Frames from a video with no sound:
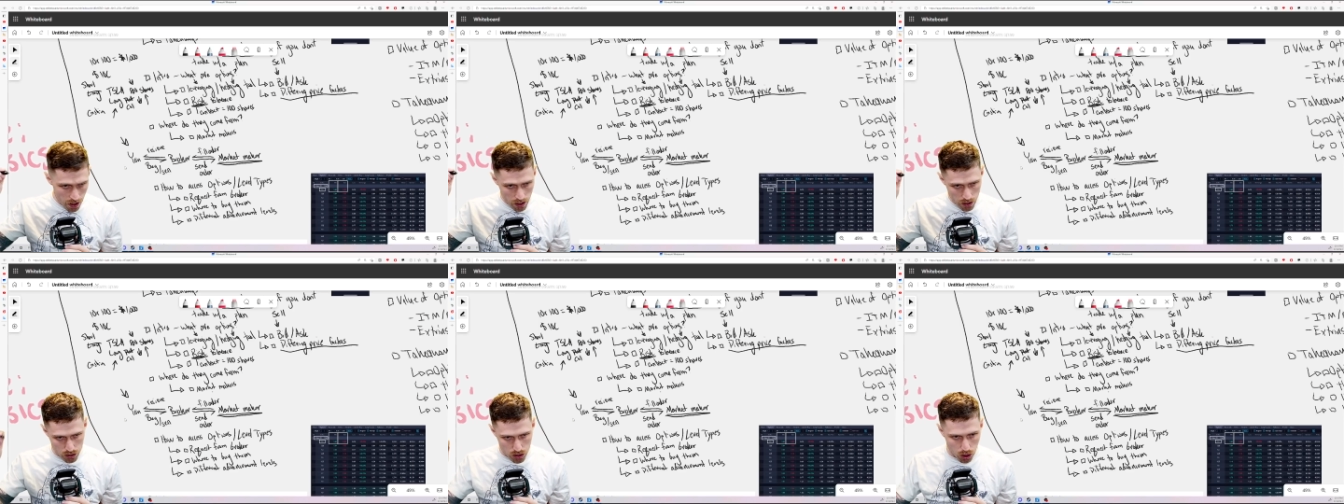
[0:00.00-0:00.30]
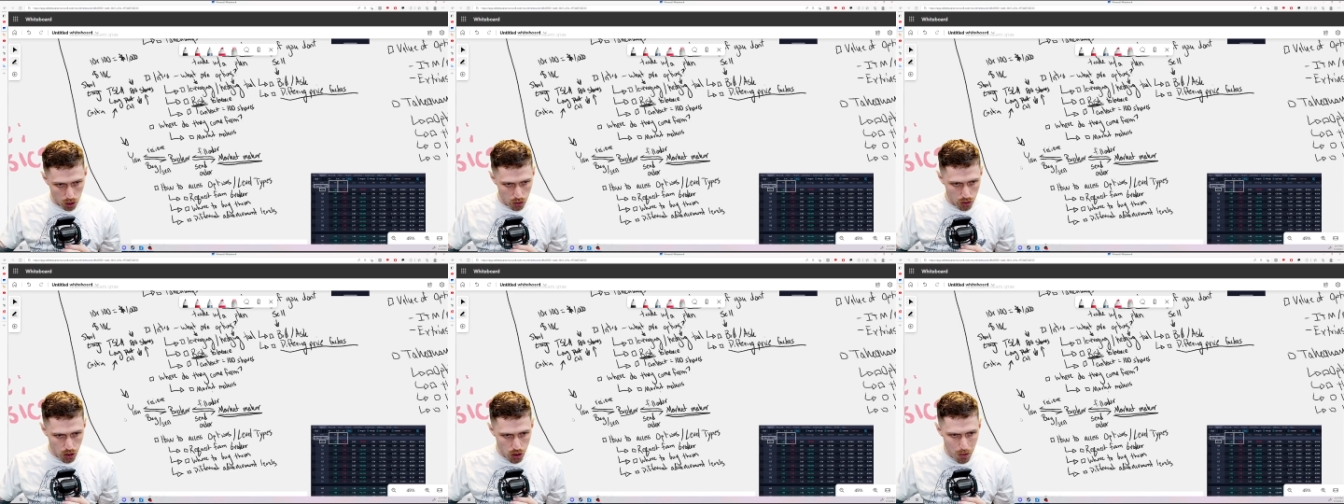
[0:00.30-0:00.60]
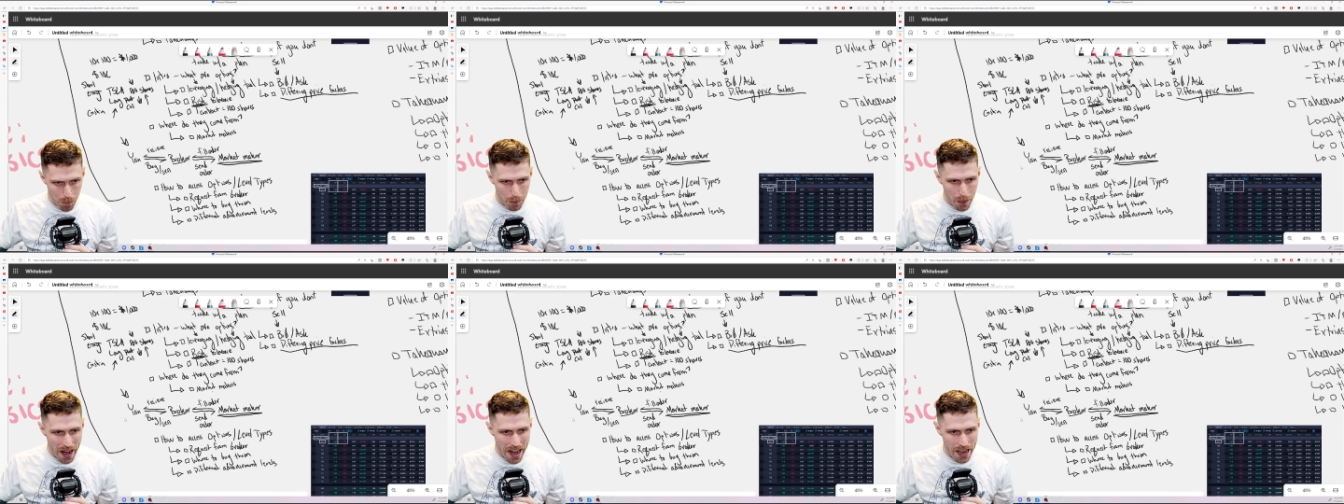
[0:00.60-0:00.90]
So
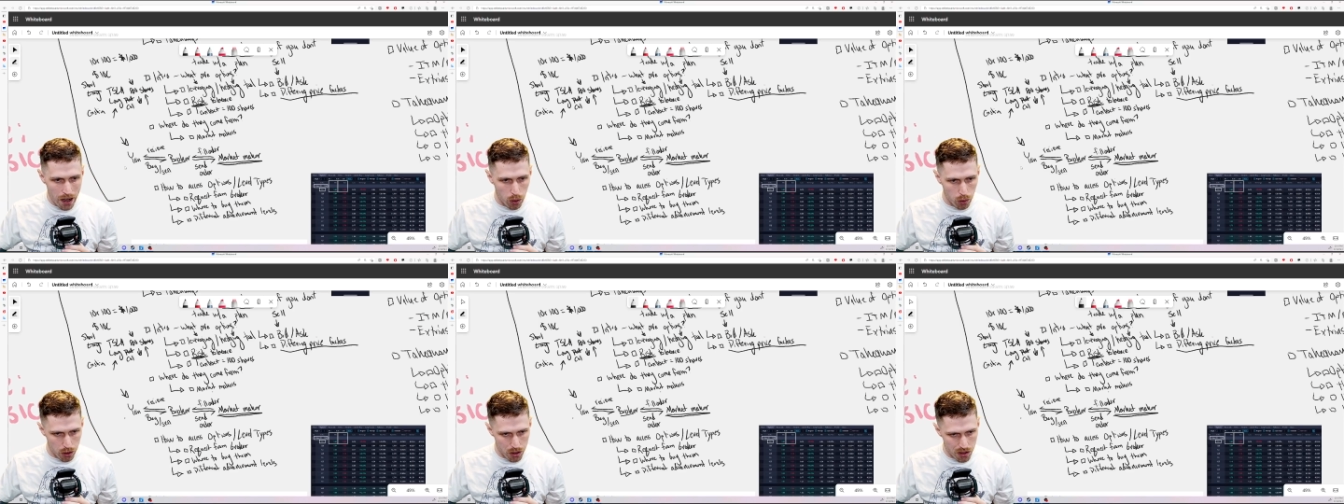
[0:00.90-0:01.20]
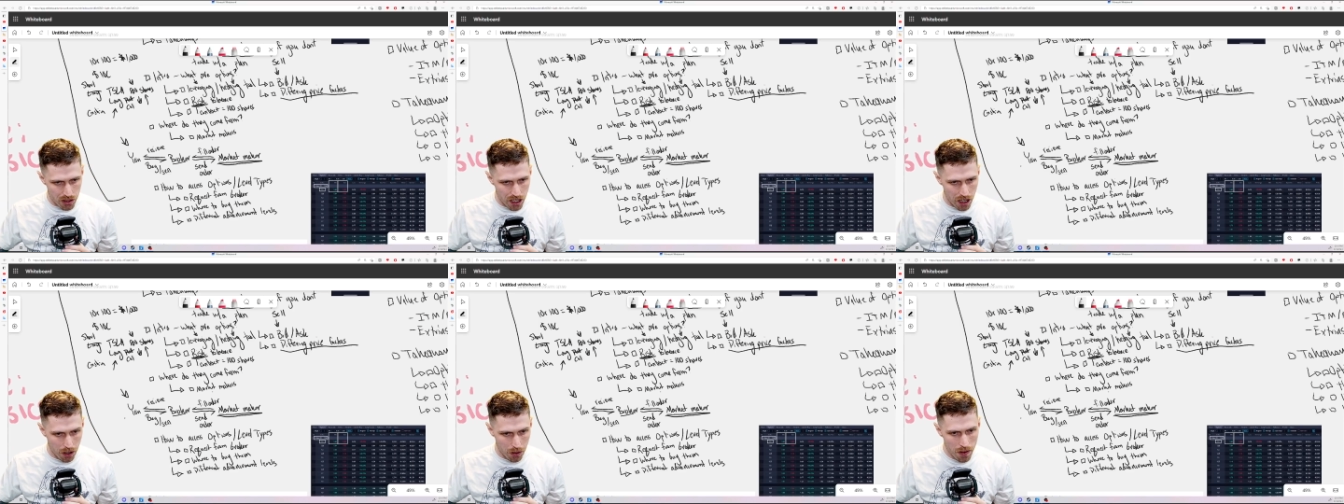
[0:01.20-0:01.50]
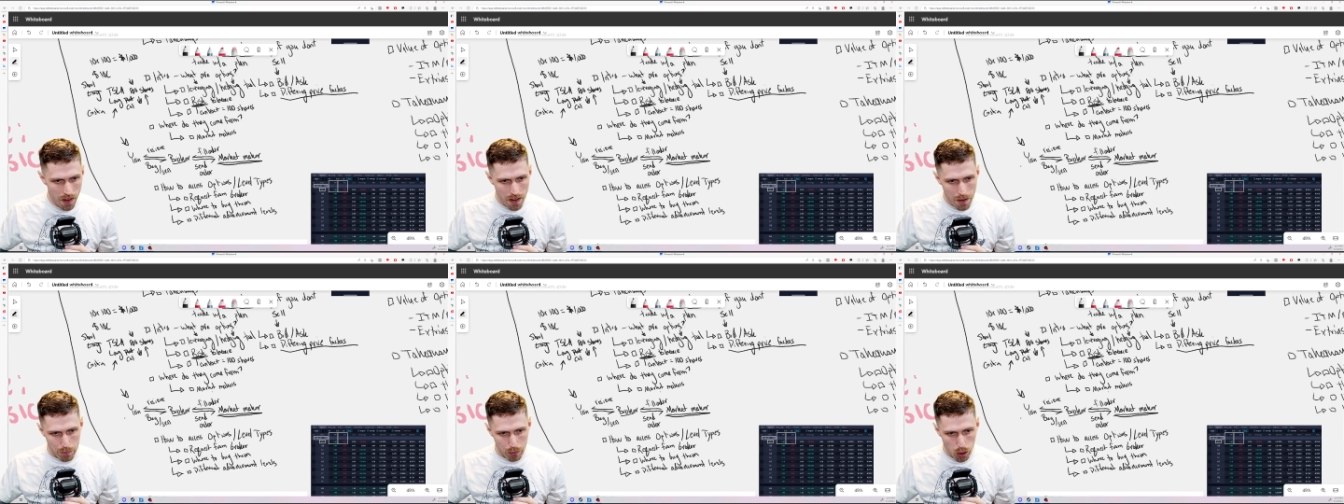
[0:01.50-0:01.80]
you buy or
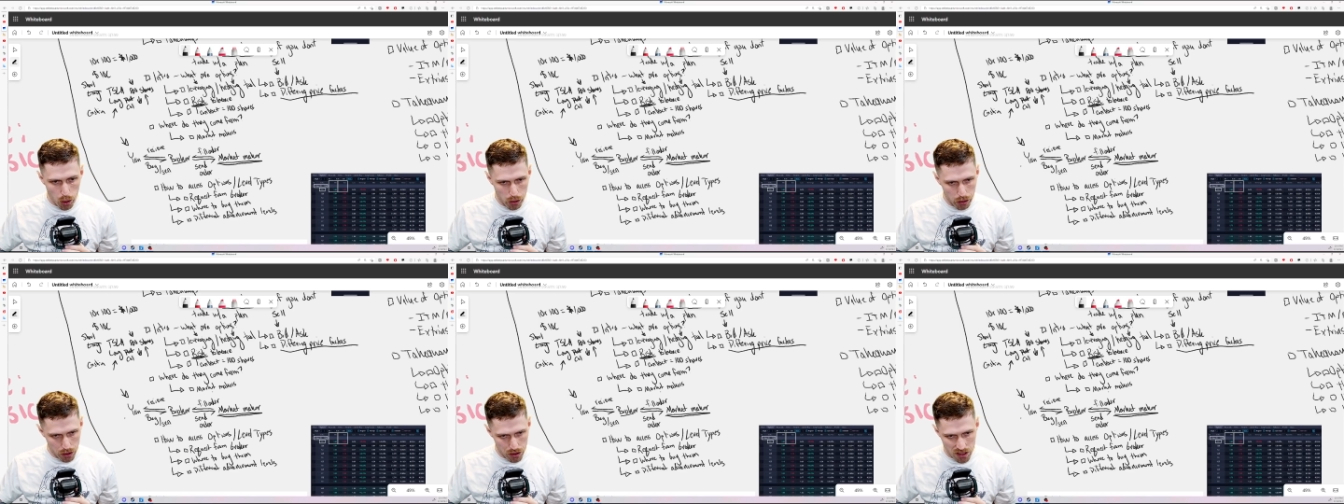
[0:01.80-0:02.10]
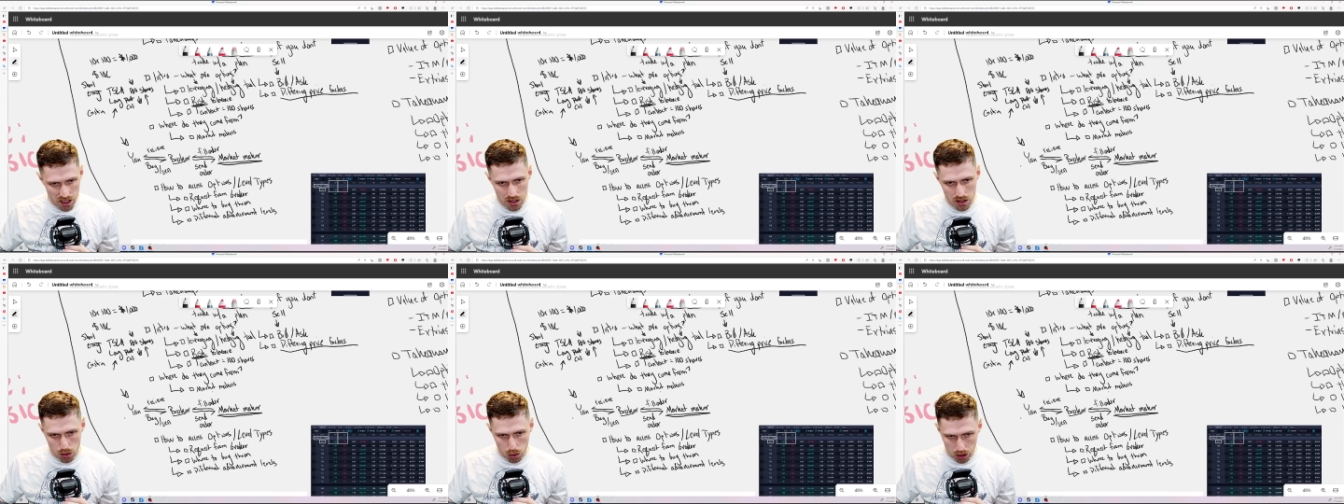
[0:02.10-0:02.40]
sell, broker sends